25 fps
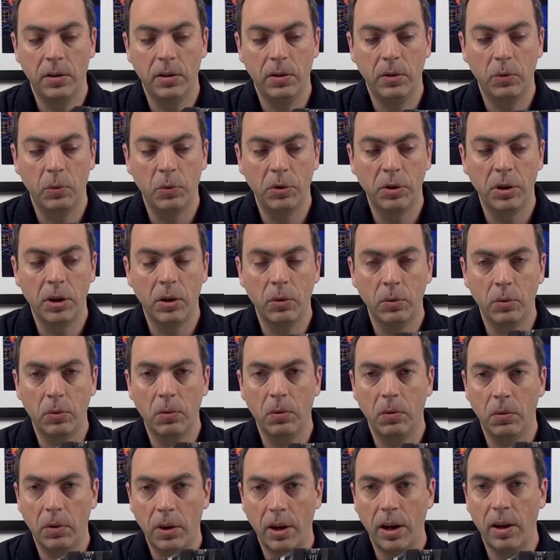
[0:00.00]
without
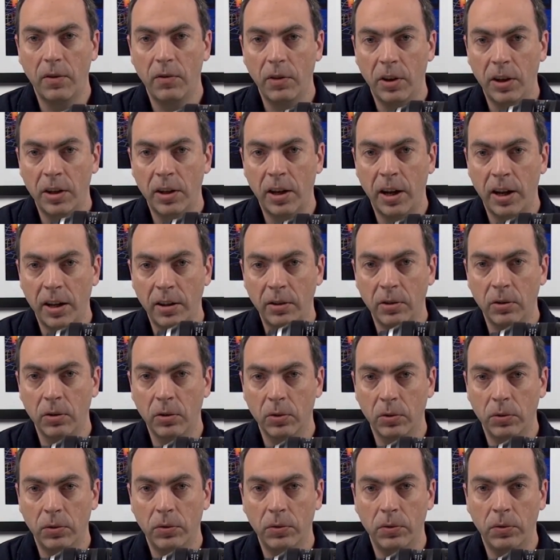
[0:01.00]
having a hand
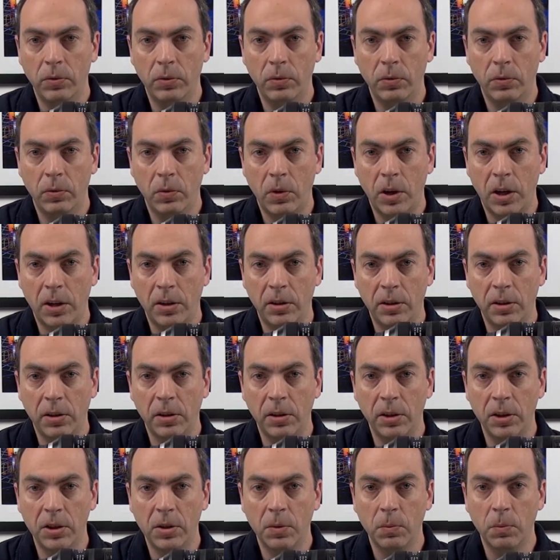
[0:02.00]
on under
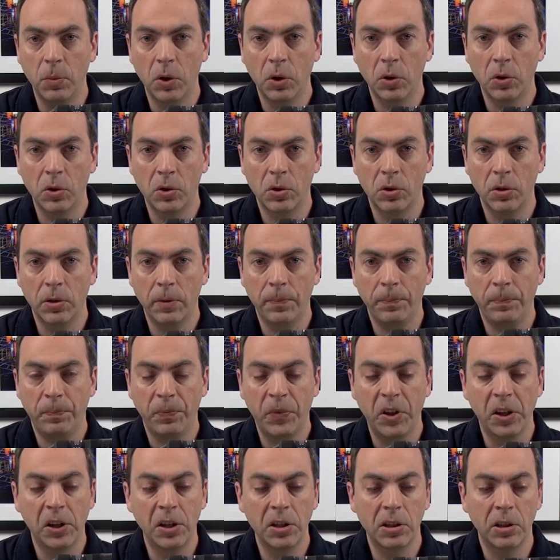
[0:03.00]
this, because
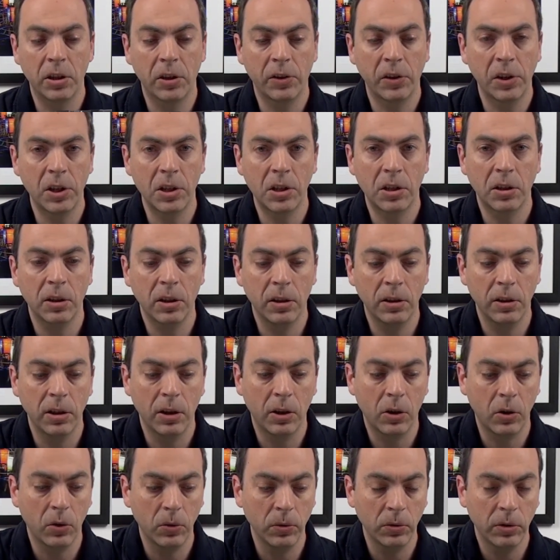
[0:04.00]
there is the risk that the
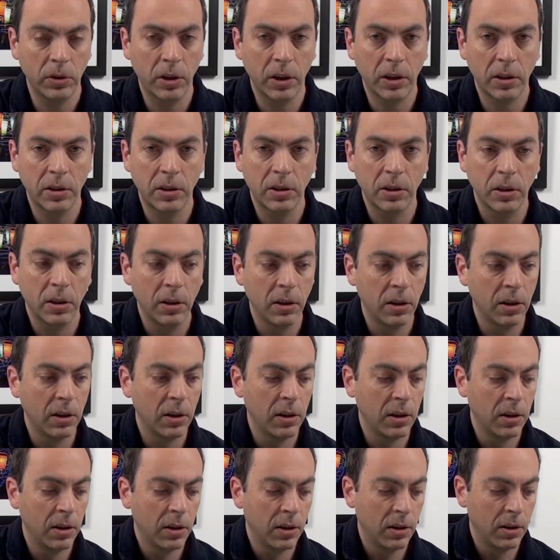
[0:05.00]
contacts
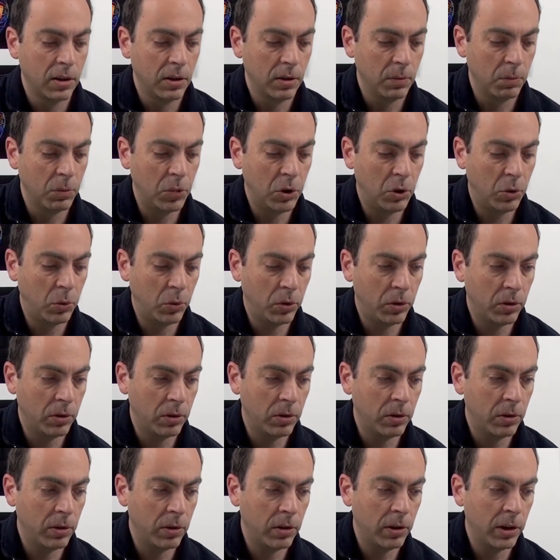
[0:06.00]
between
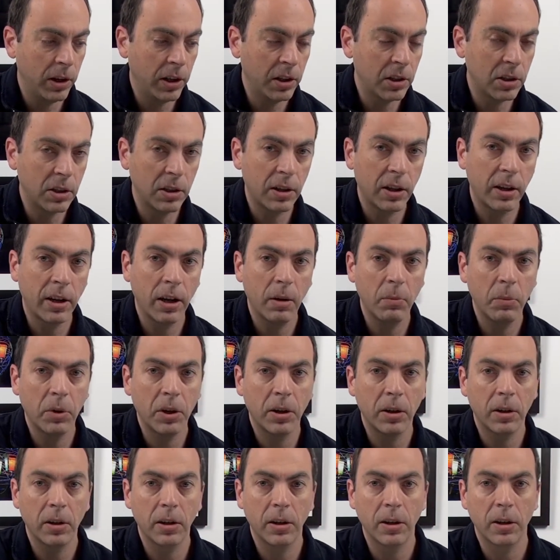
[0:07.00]
the lens and the
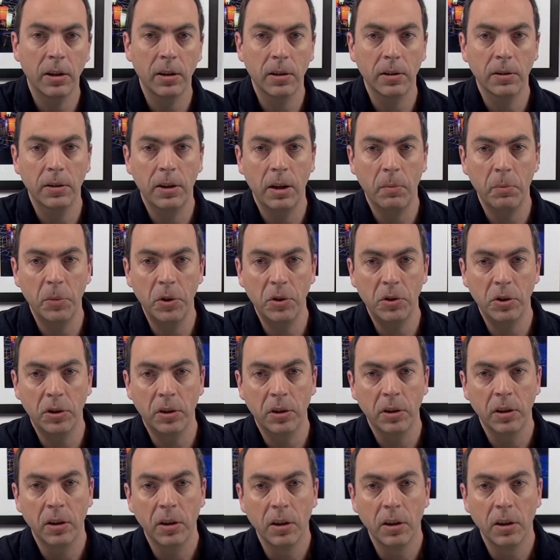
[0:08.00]
camera are damaging.